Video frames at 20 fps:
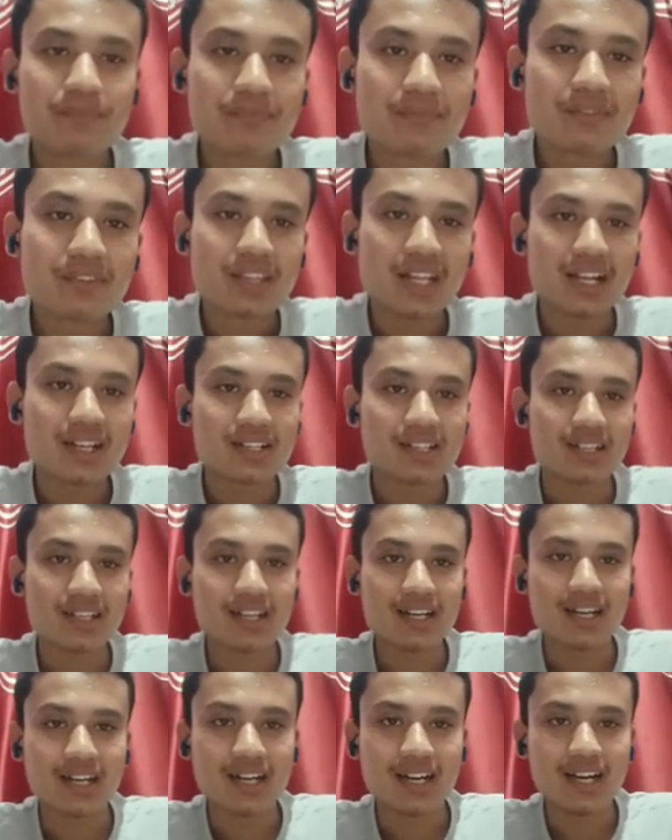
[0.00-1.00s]
that
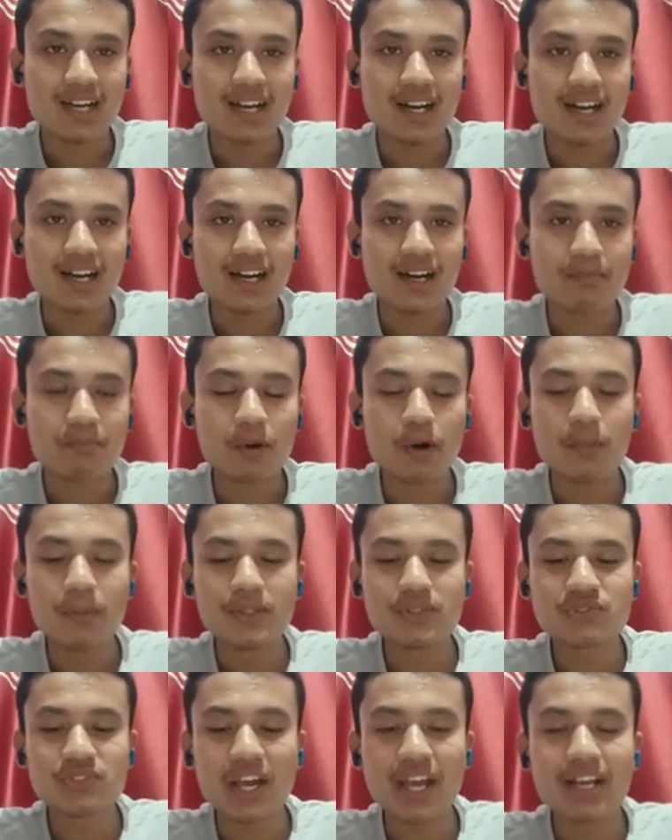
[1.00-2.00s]
Pope
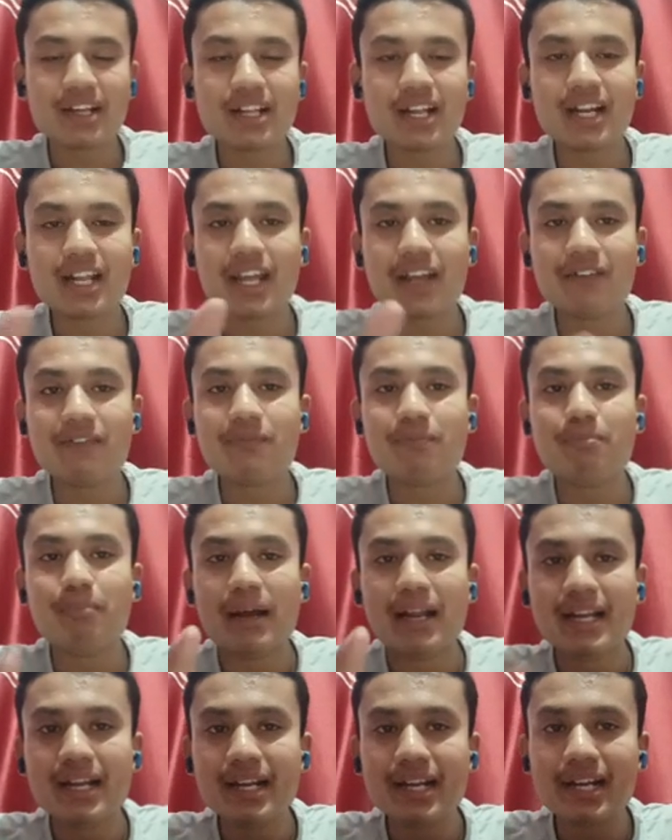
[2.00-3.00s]
is saying that if
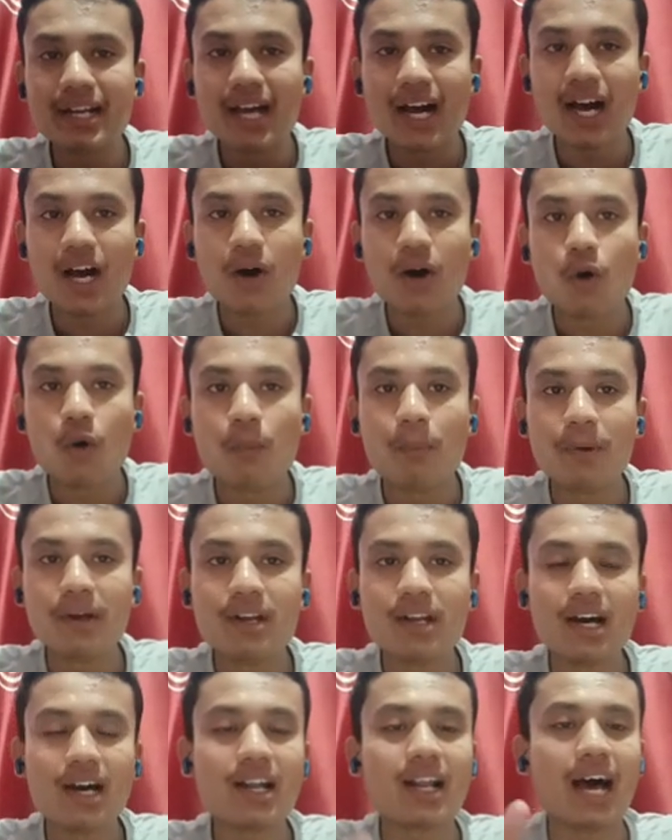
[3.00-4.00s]
Belinda
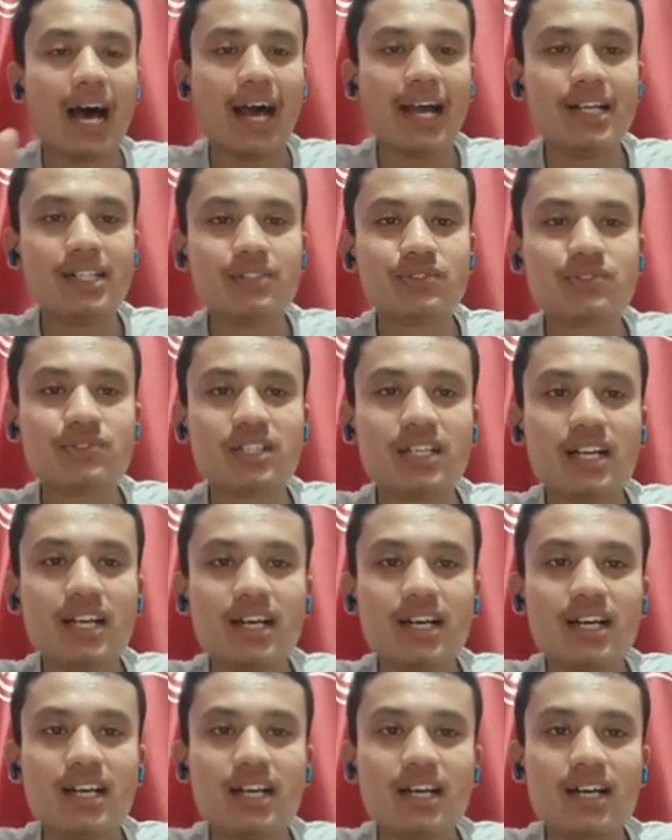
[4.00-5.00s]
opened her eyes,
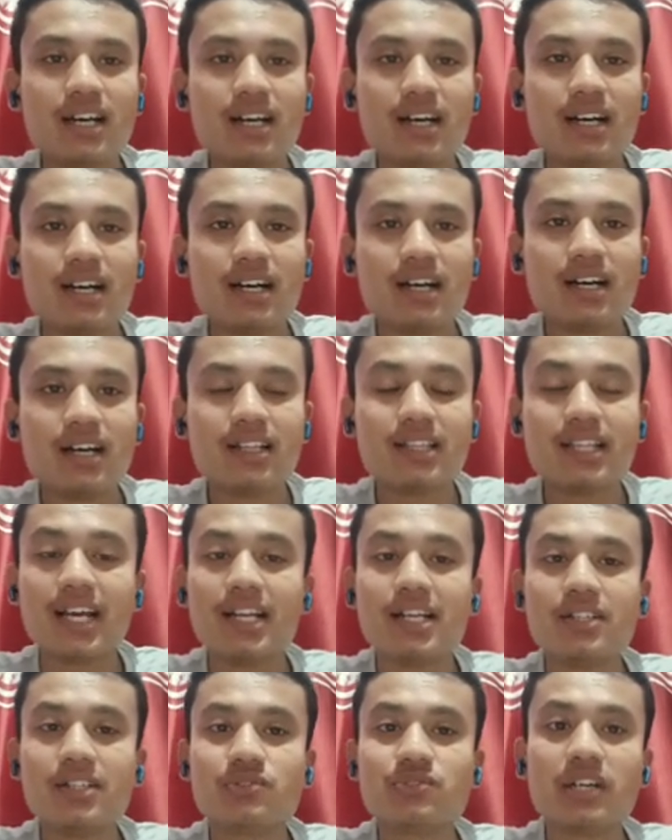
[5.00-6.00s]

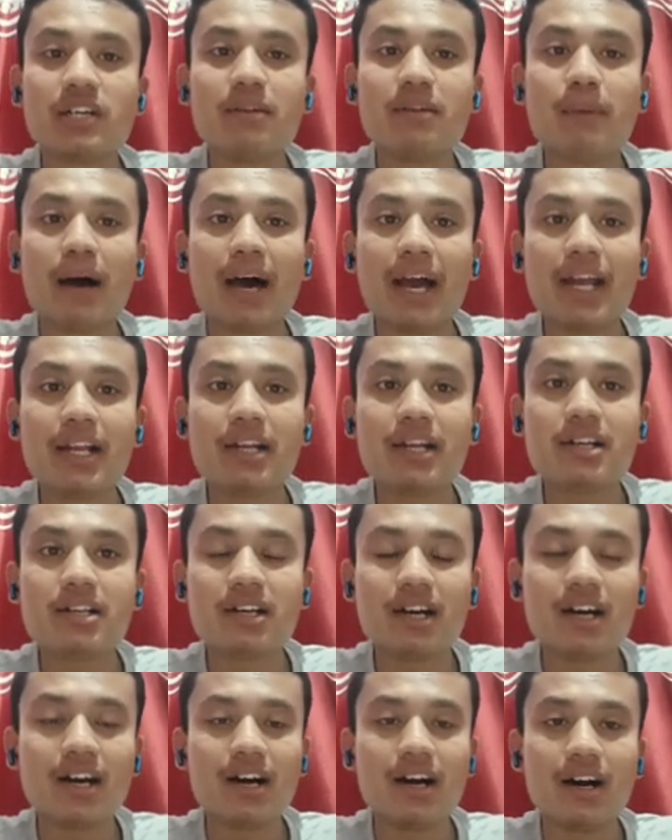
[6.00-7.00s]
then sun might
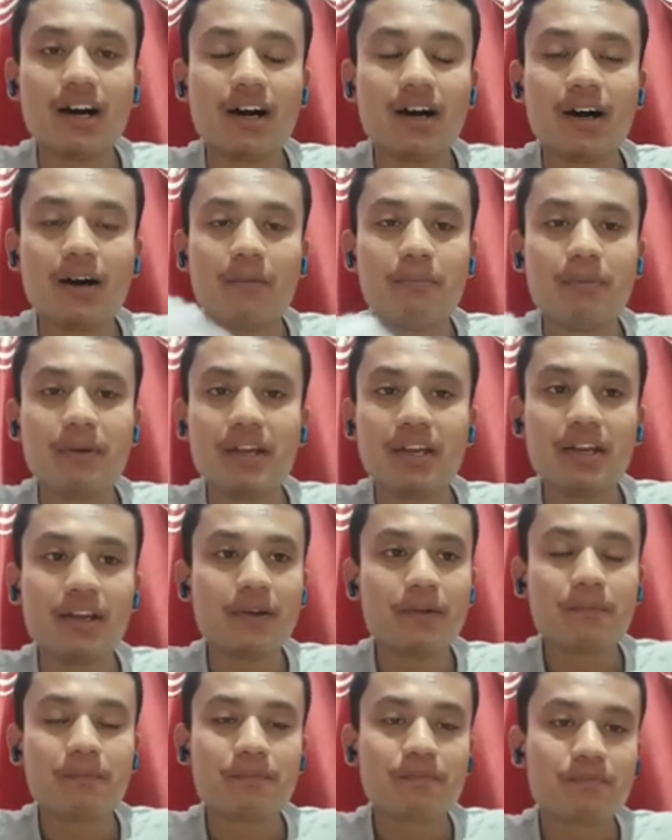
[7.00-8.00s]
be
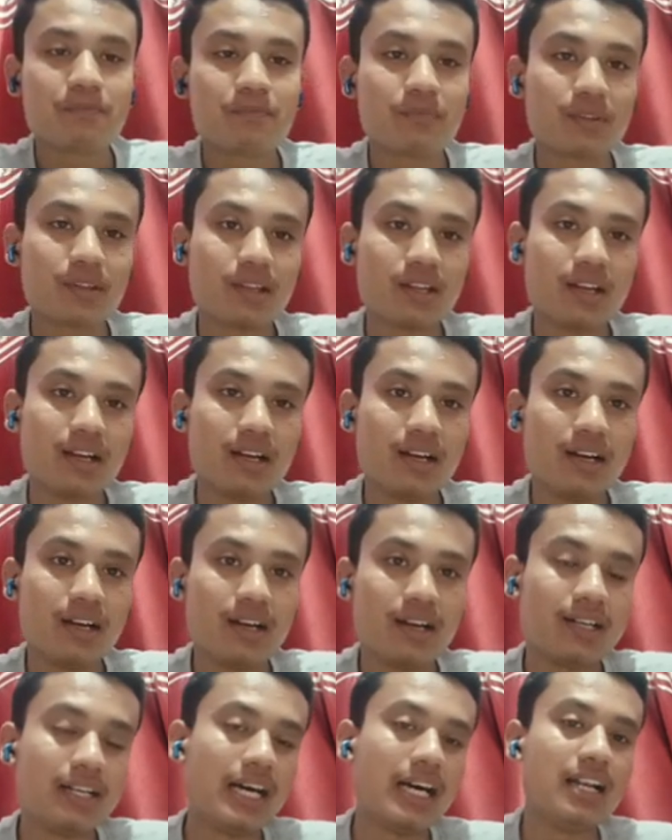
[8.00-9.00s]

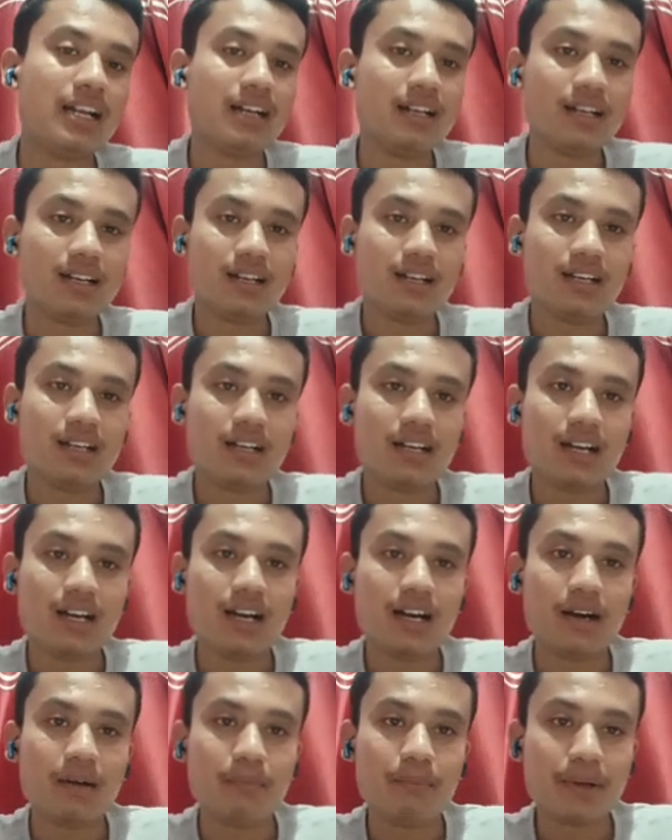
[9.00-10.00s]
dull,
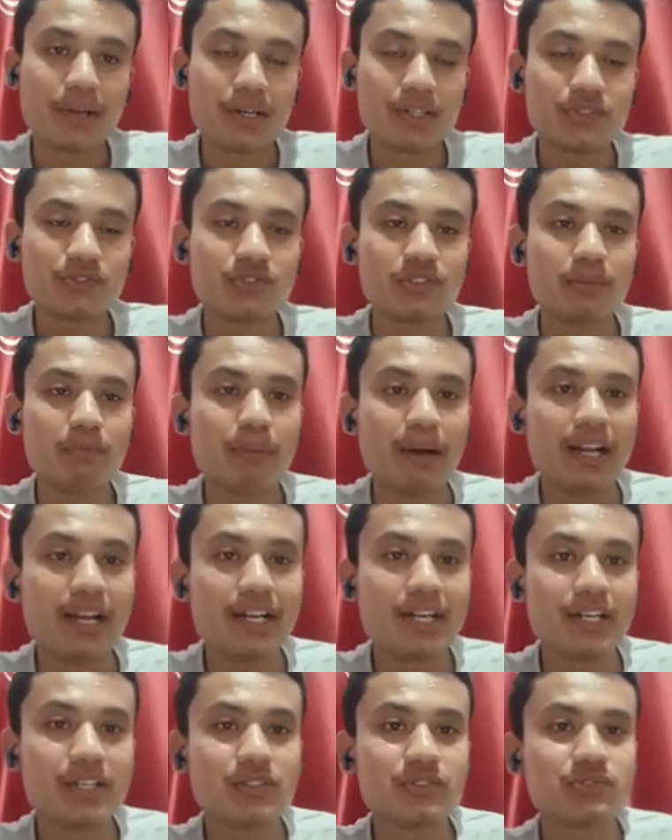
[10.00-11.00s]
because
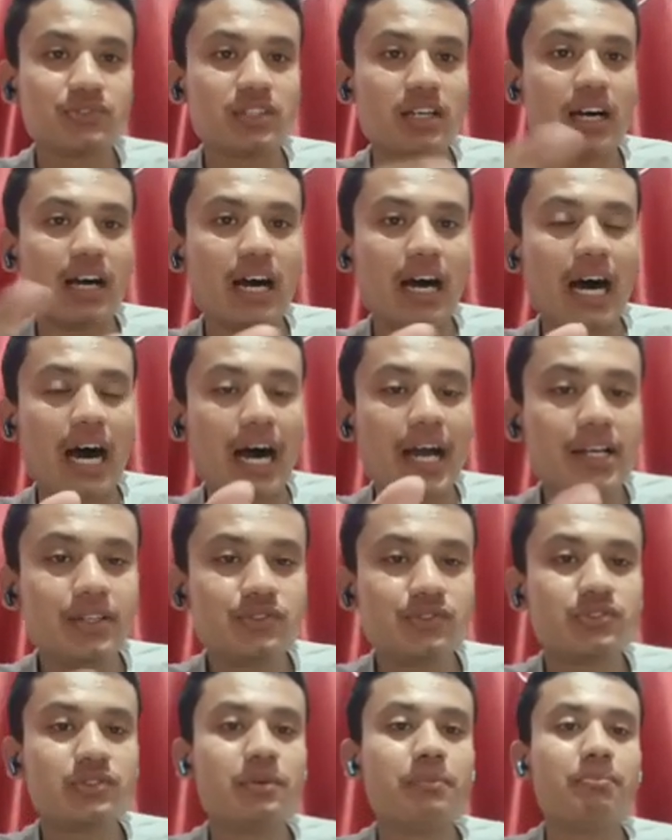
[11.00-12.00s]
Belinda's
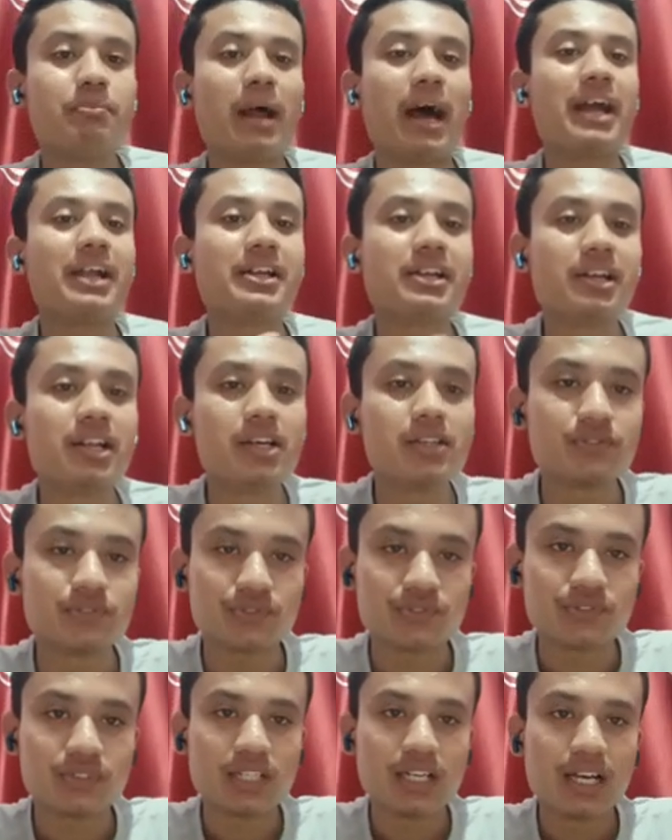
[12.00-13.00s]
eyes brightness
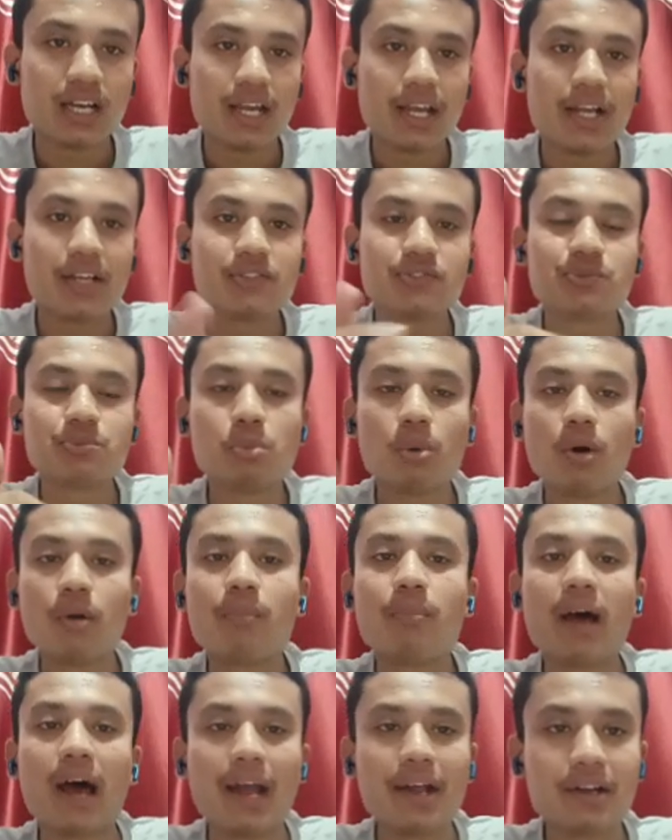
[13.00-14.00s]
is more
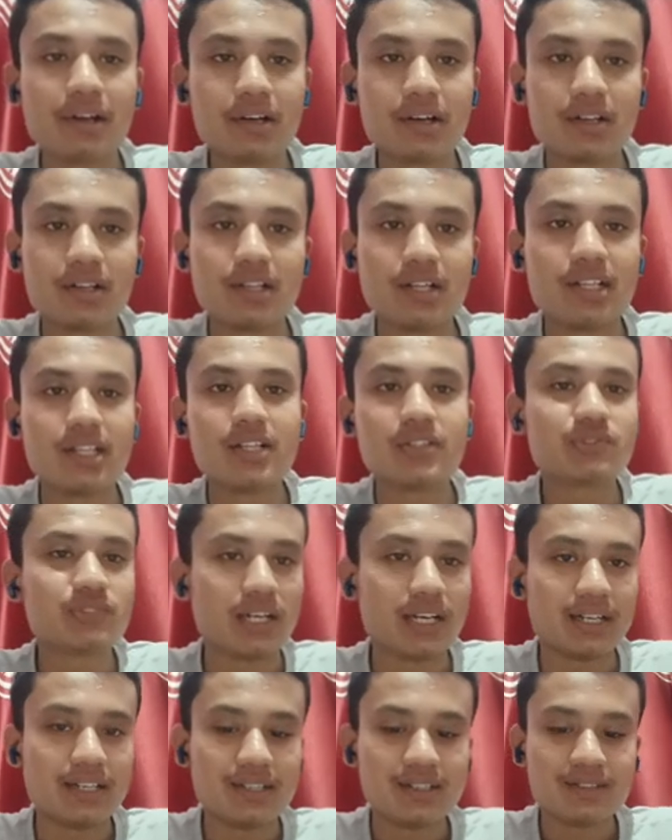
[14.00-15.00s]
brighter than the sun.